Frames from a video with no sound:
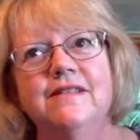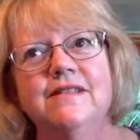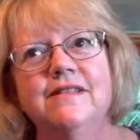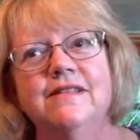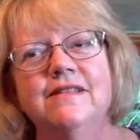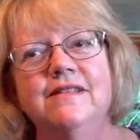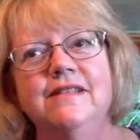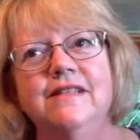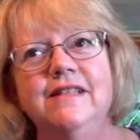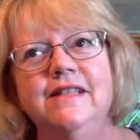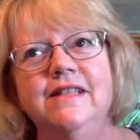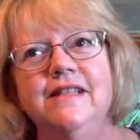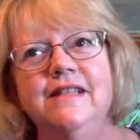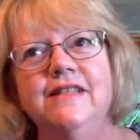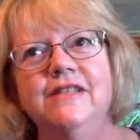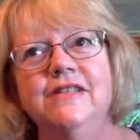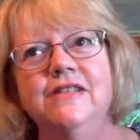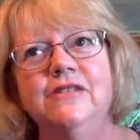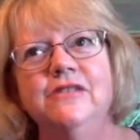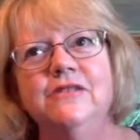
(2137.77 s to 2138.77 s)
the
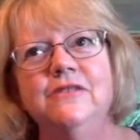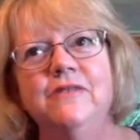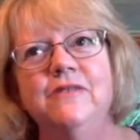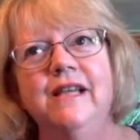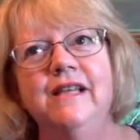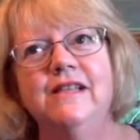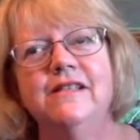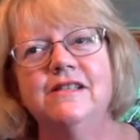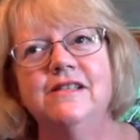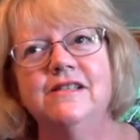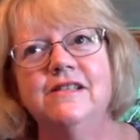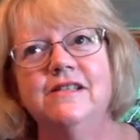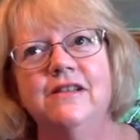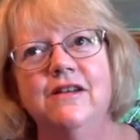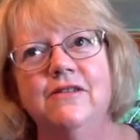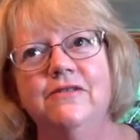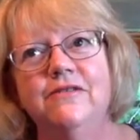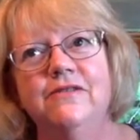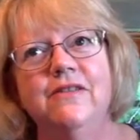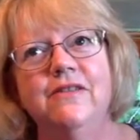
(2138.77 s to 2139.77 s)
need to make
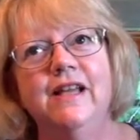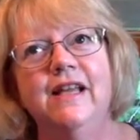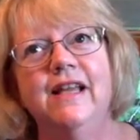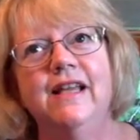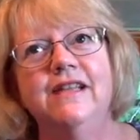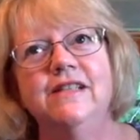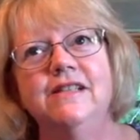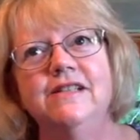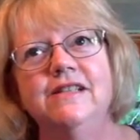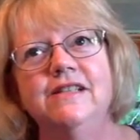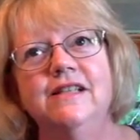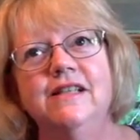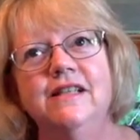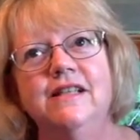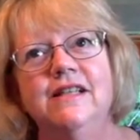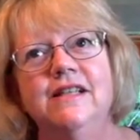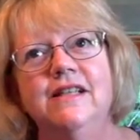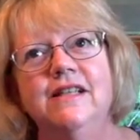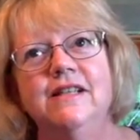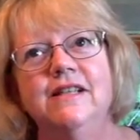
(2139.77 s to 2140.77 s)
stuff and
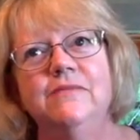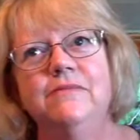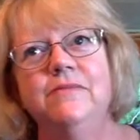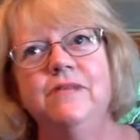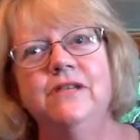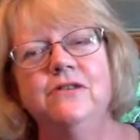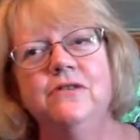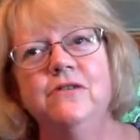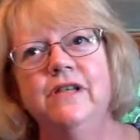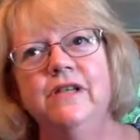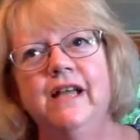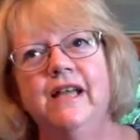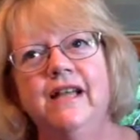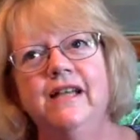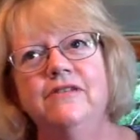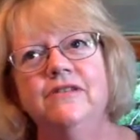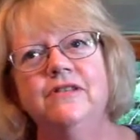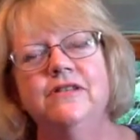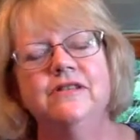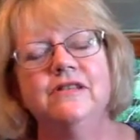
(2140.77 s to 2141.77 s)
be
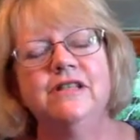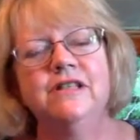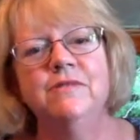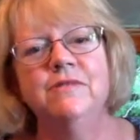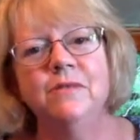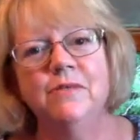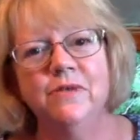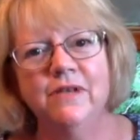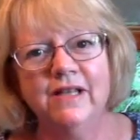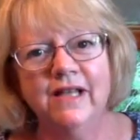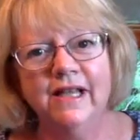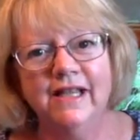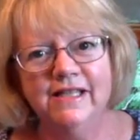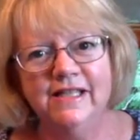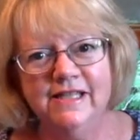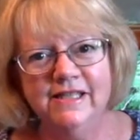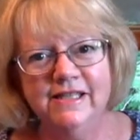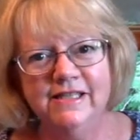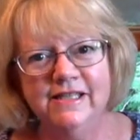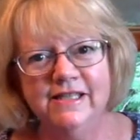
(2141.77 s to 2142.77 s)
creative and come up with
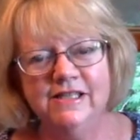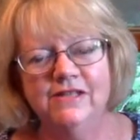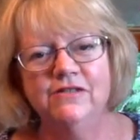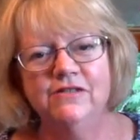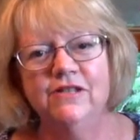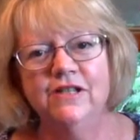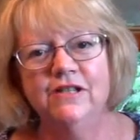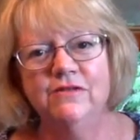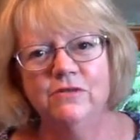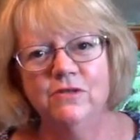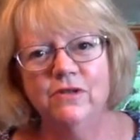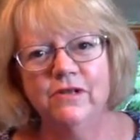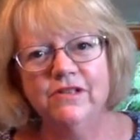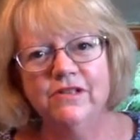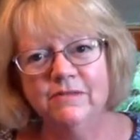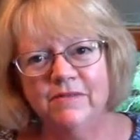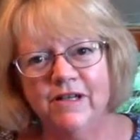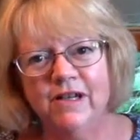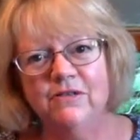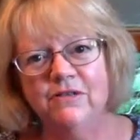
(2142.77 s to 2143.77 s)
ideas and work
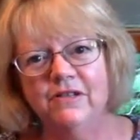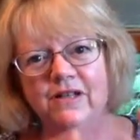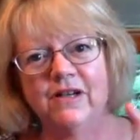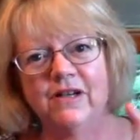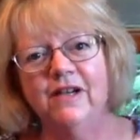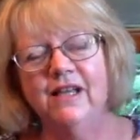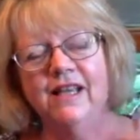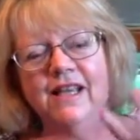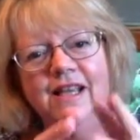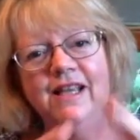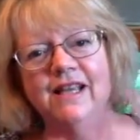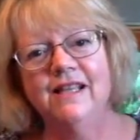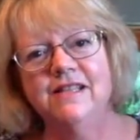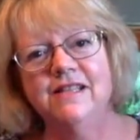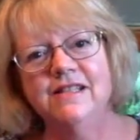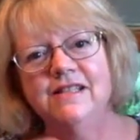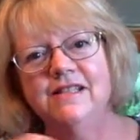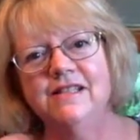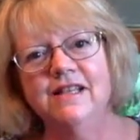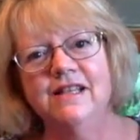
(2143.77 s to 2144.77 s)
them out with our
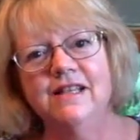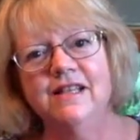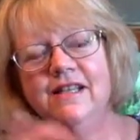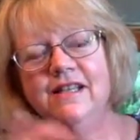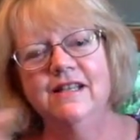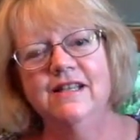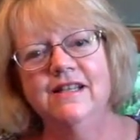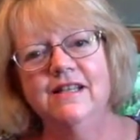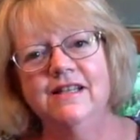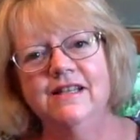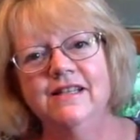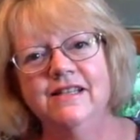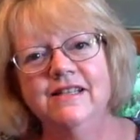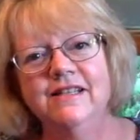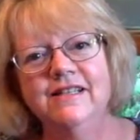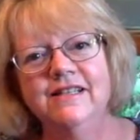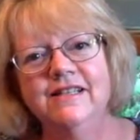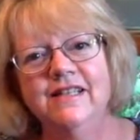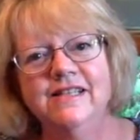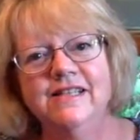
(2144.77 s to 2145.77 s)
hands. And I
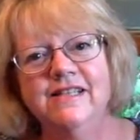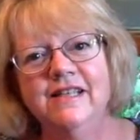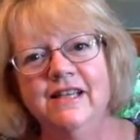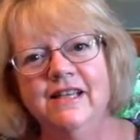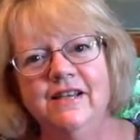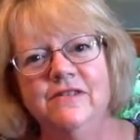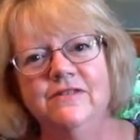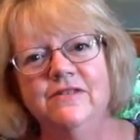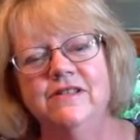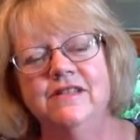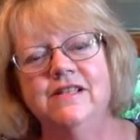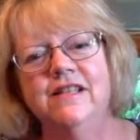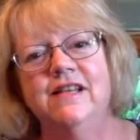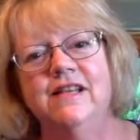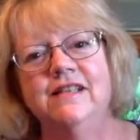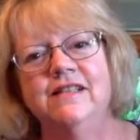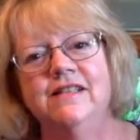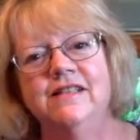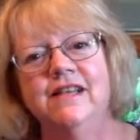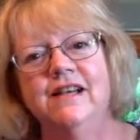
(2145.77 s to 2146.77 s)
think that's a gift.
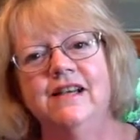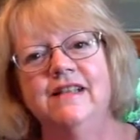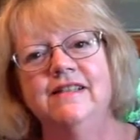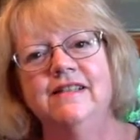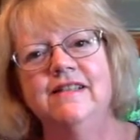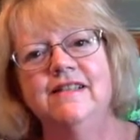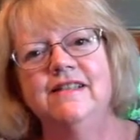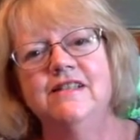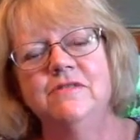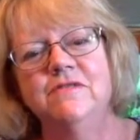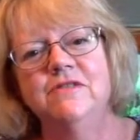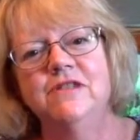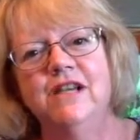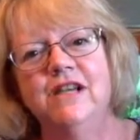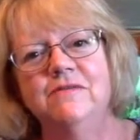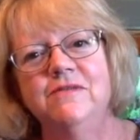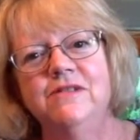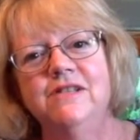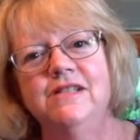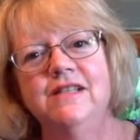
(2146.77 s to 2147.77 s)
And I think
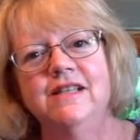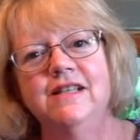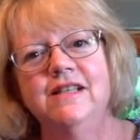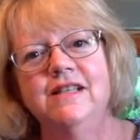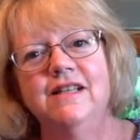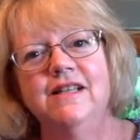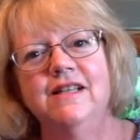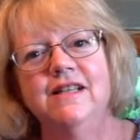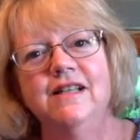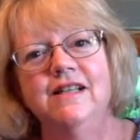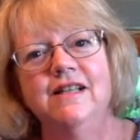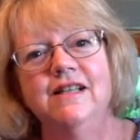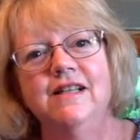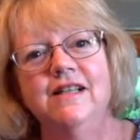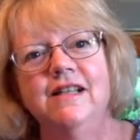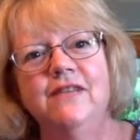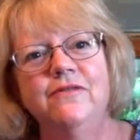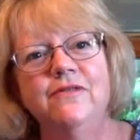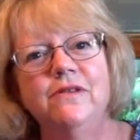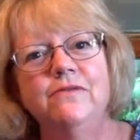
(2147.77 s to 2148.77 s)
sometimes
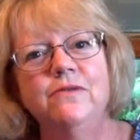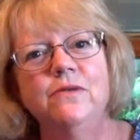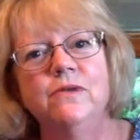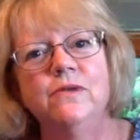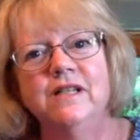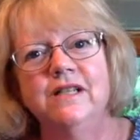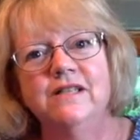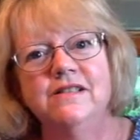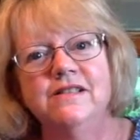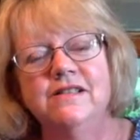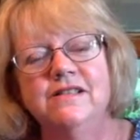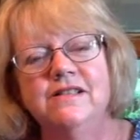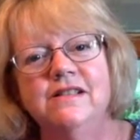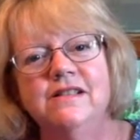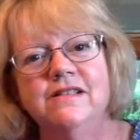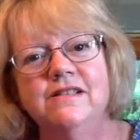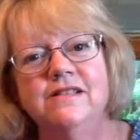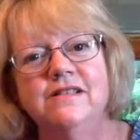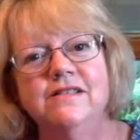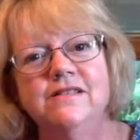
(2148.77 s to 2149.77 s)
if everyone else
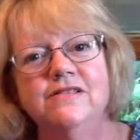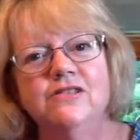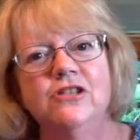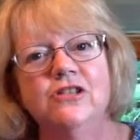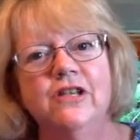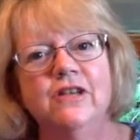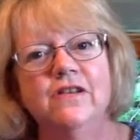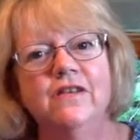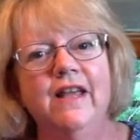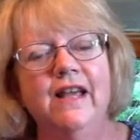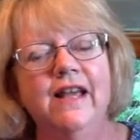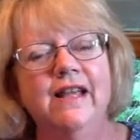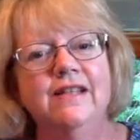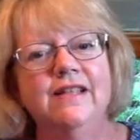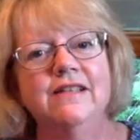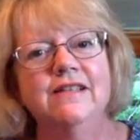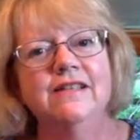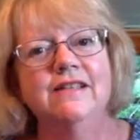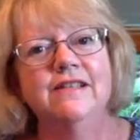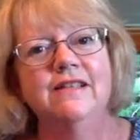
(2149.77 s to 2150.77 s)
doesn't share
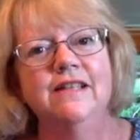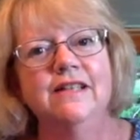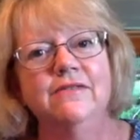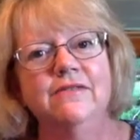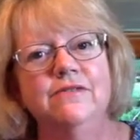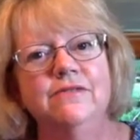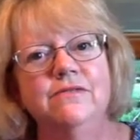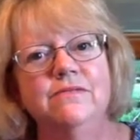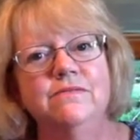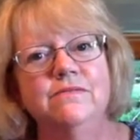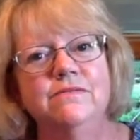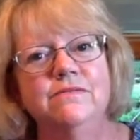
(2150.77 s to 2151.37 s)
that gift,